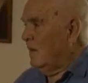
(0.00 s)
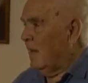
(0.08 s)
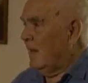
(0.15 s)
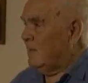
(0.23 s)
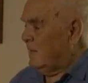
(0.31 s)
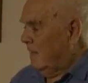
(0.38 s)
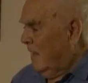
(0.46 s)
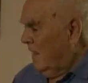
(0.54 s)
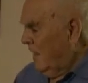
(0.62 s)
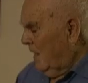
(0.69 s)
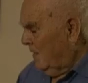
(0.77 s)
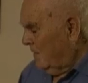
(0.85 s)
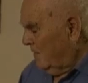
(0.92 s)
that, that,
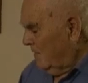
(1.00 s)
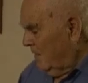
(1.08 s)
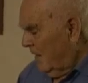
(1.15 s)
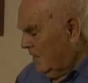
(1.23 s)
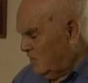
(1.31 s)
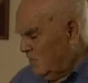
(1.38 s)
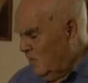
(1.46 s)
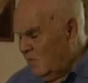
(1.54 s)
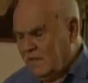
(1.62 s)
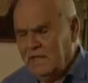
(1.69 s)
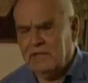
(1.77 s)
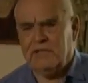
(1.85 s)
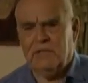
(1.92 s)
that, that's all
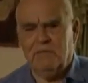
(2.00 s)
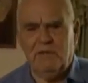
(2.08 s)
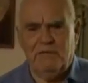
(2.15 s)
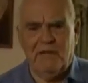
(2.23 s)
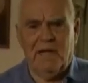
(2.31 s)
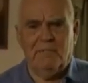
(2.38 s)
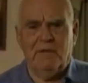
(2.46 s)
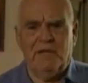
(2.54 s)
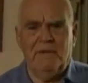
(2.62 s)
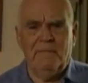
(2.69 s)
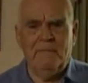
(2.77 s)
the history of my family.